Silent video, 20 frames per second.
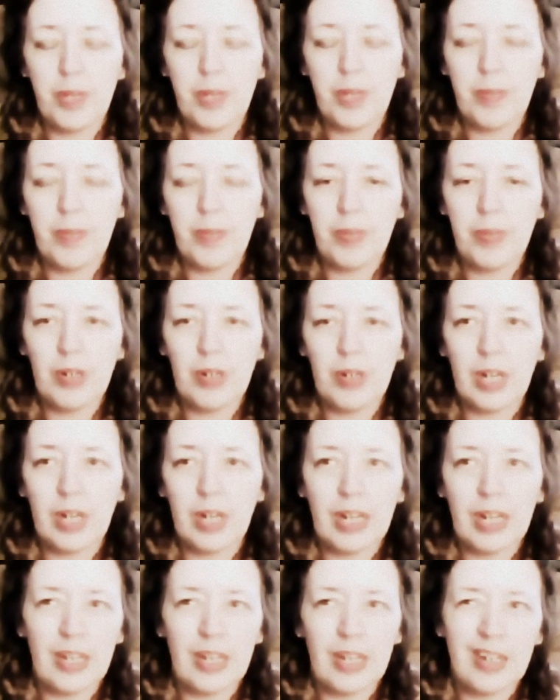paper,
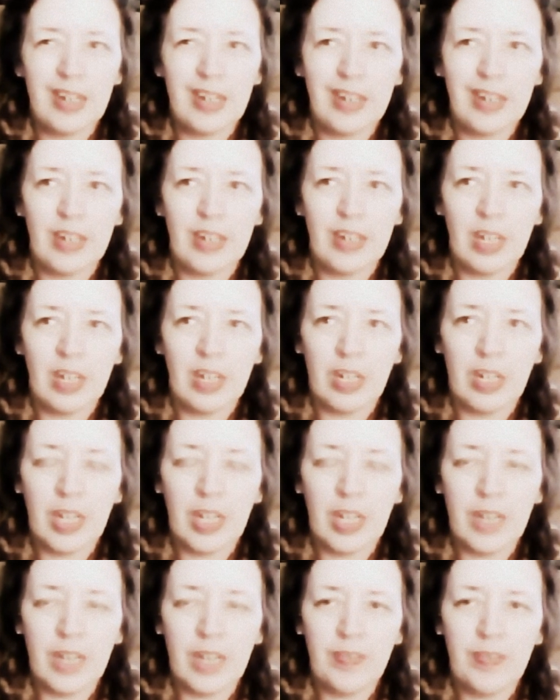and I
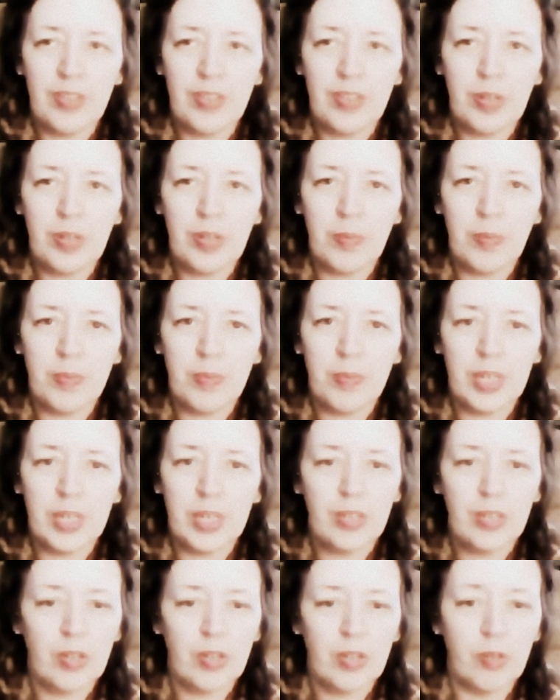have some
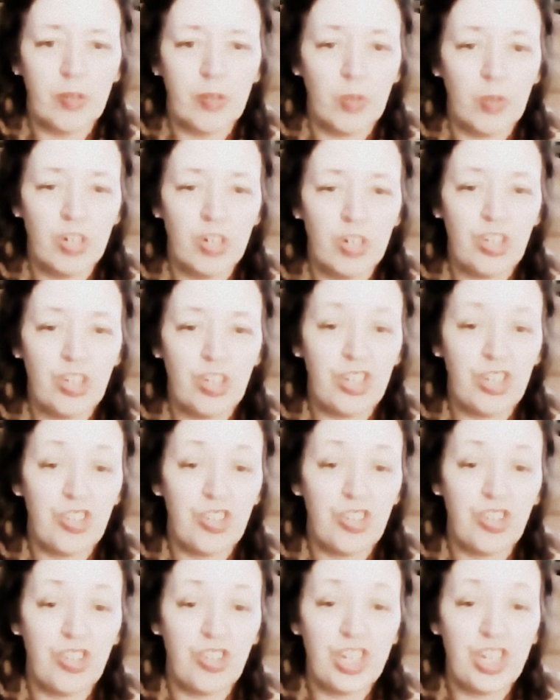things called washi
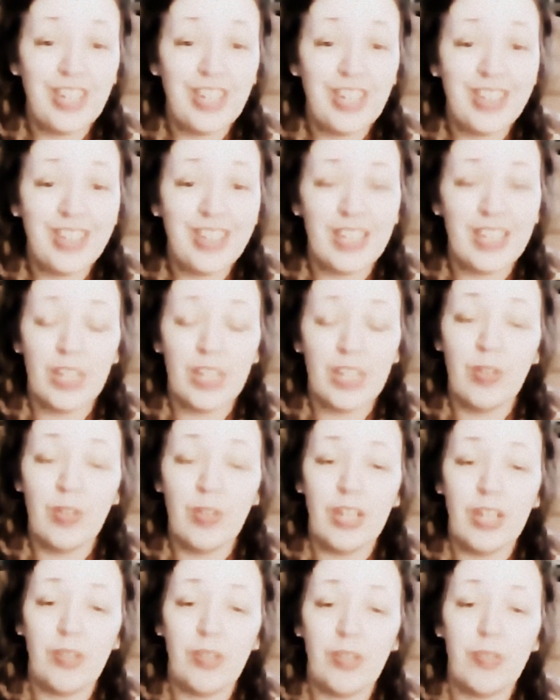sheets that you
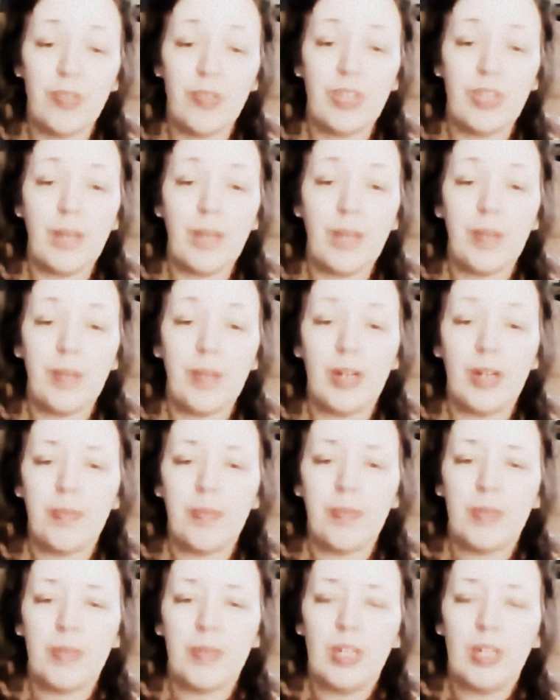get through Stampin' Up!
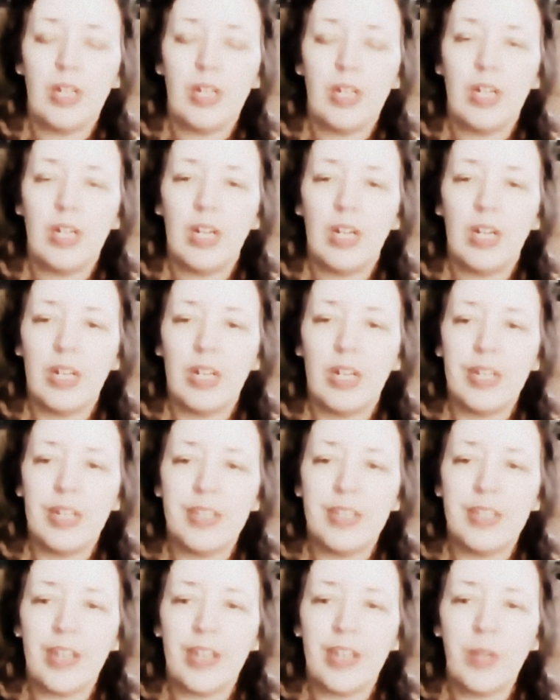
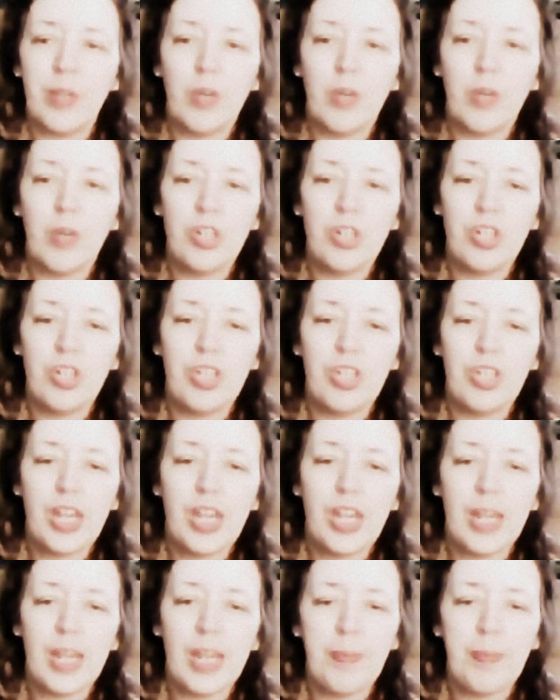It's like washi
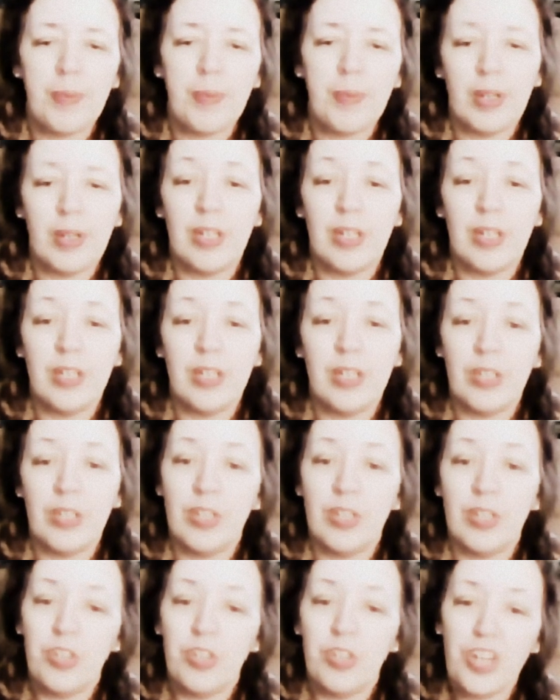tape, but it's
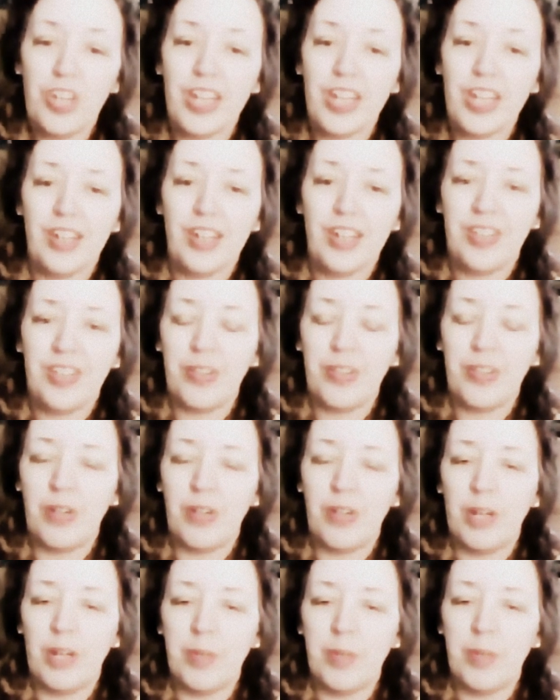in a sheet. So
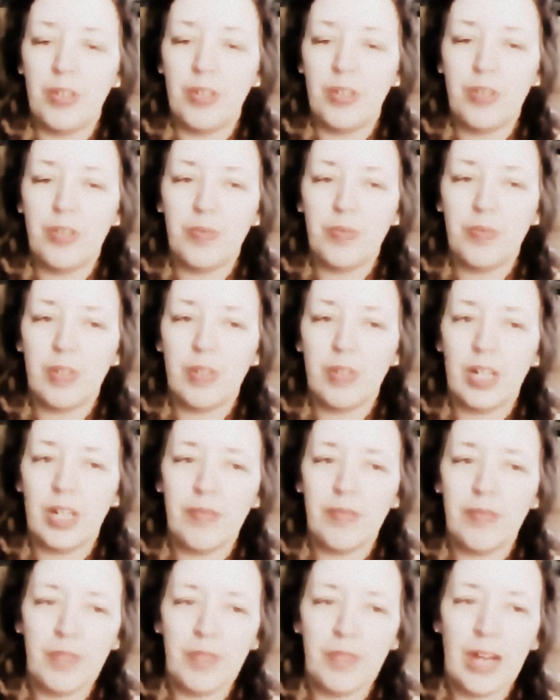I punched a lot
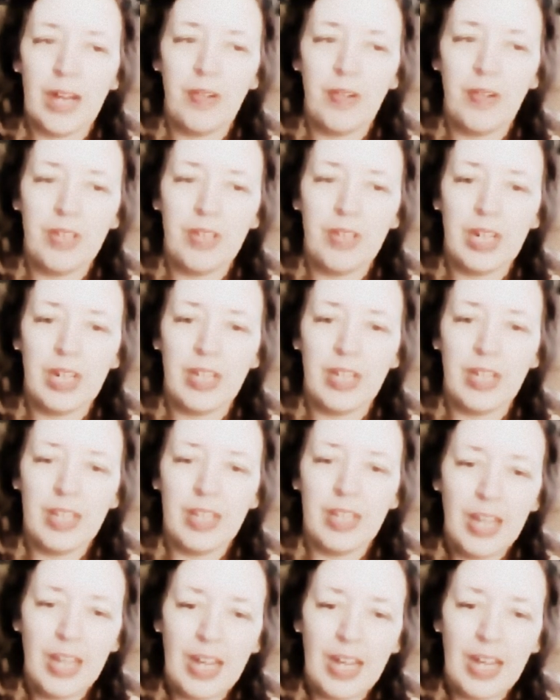of flowers out of
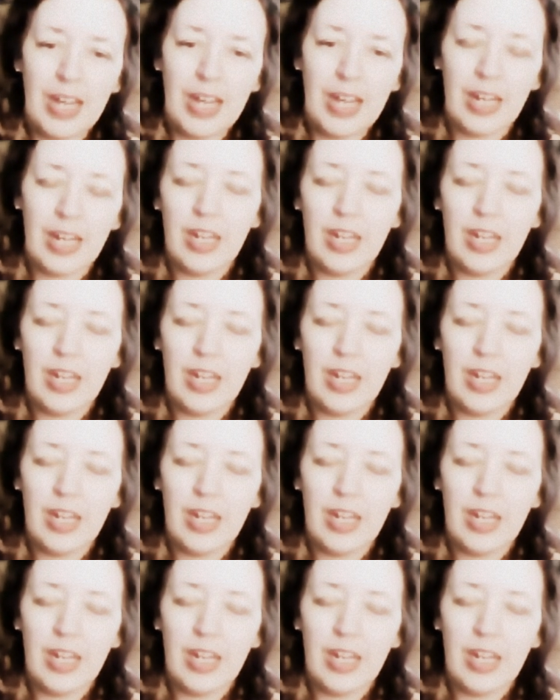that,